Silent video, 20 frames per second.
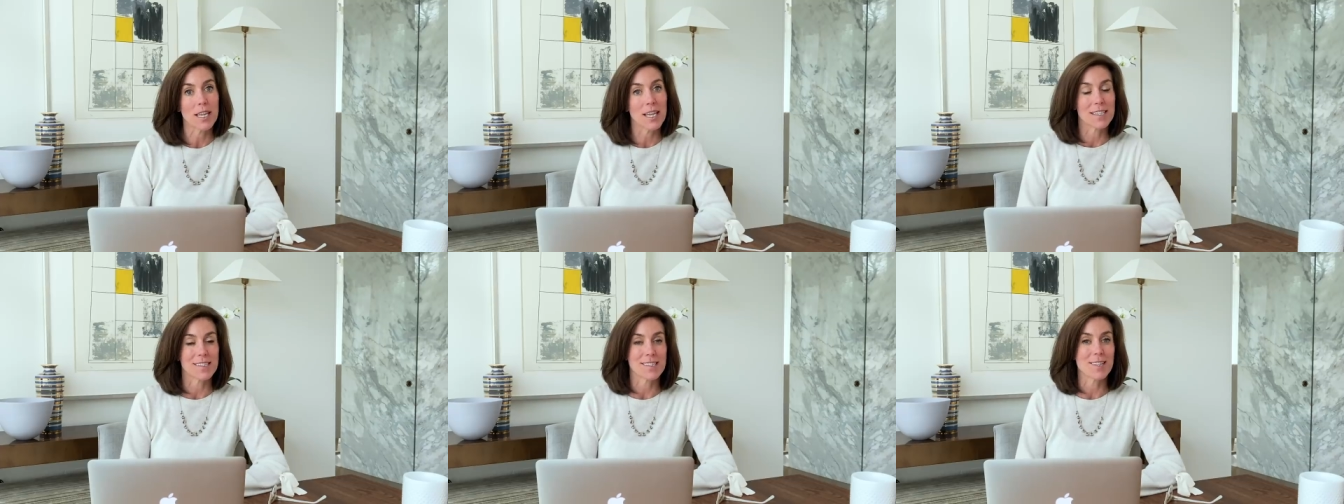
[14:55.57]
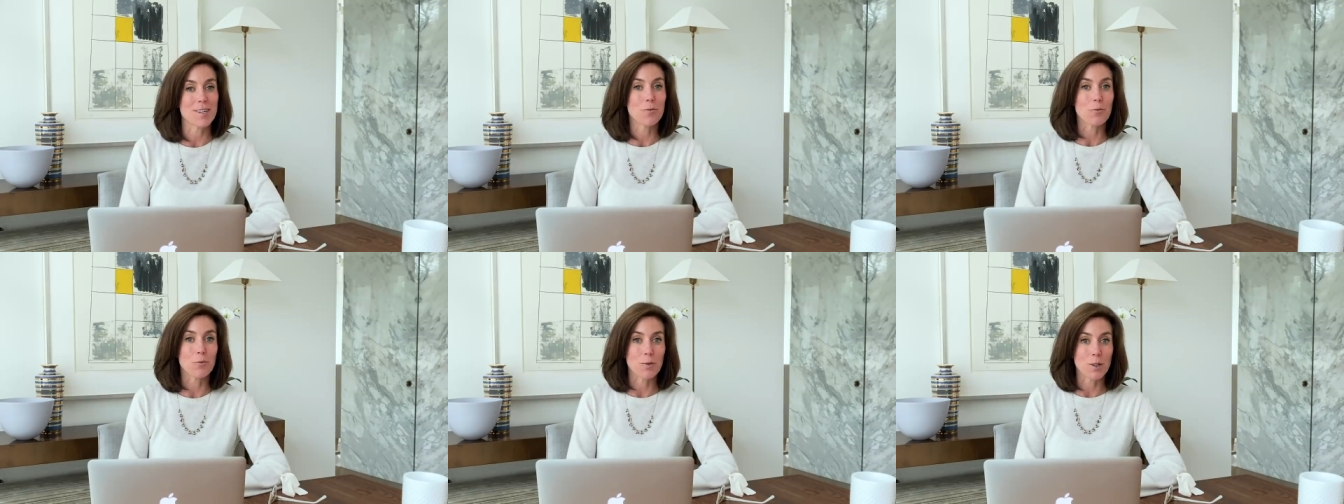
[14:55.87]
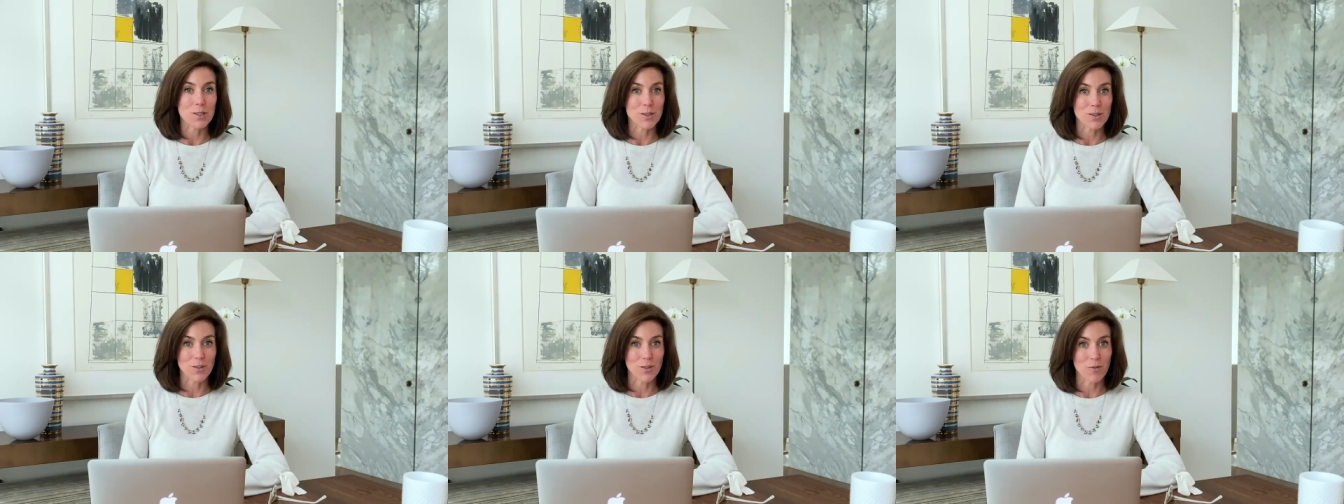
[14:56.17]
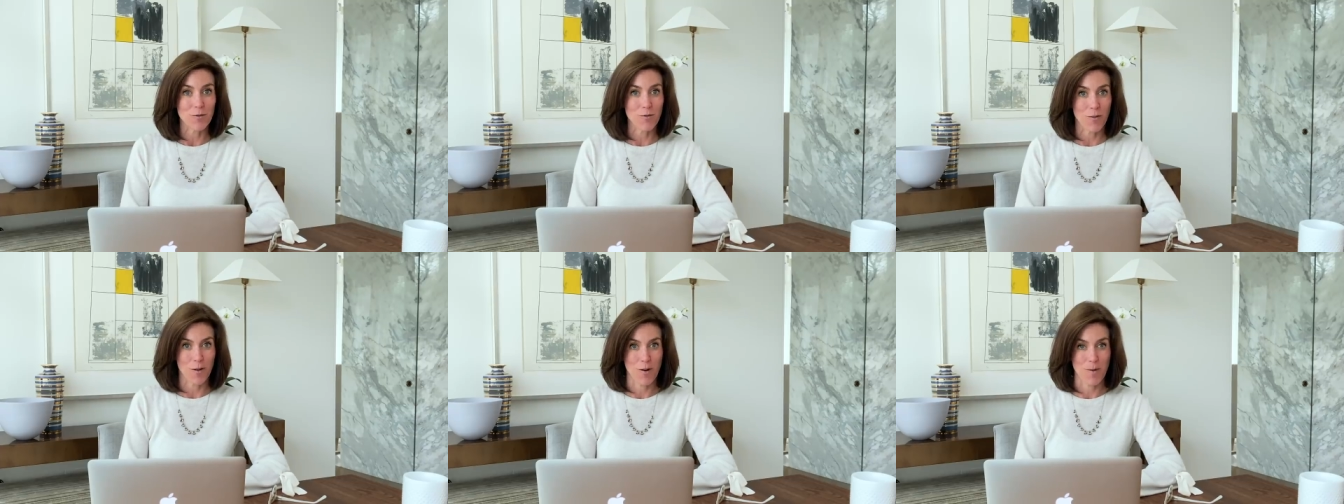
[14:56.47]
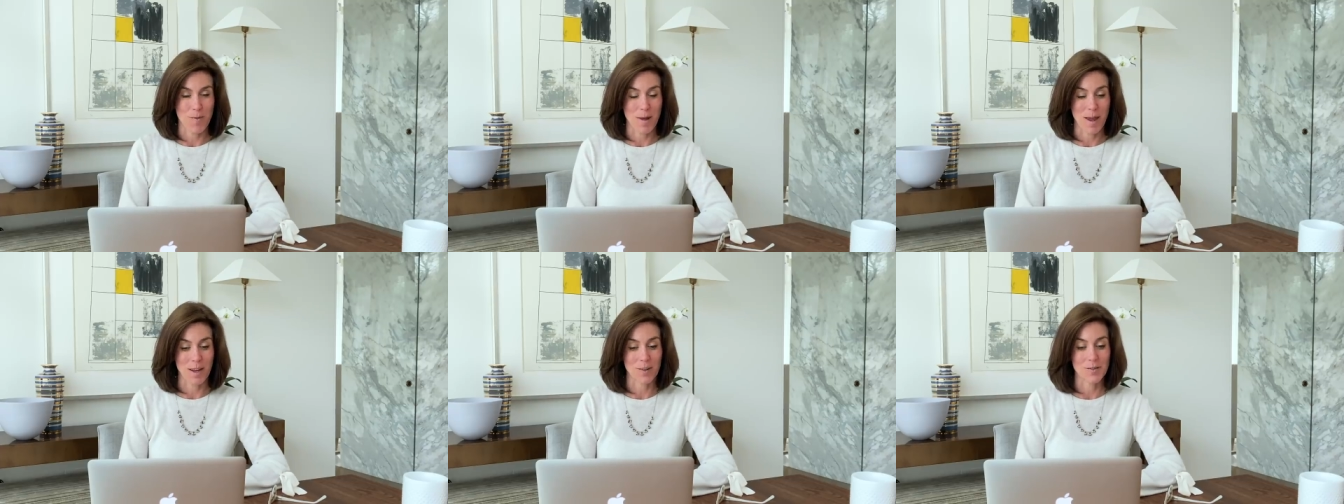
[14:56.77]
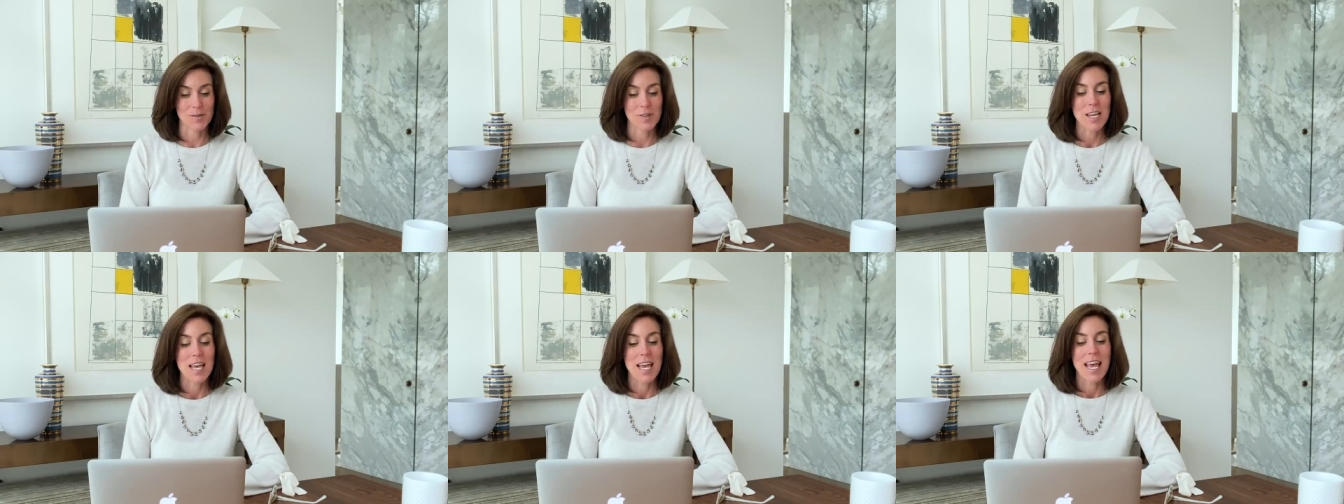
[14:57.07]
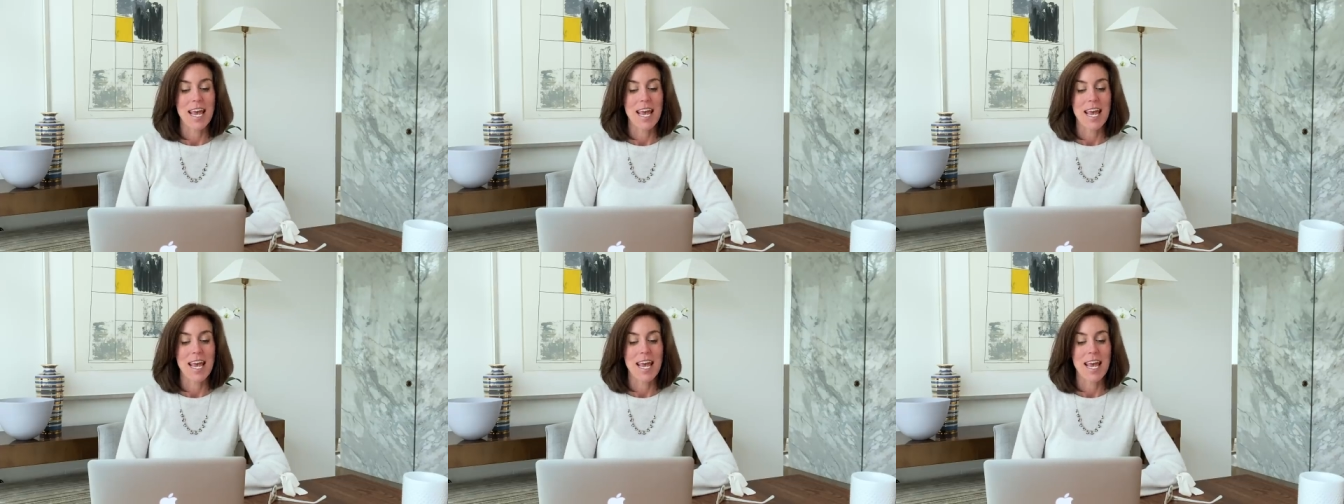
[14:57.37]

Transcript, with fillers: That's the original farmhouse.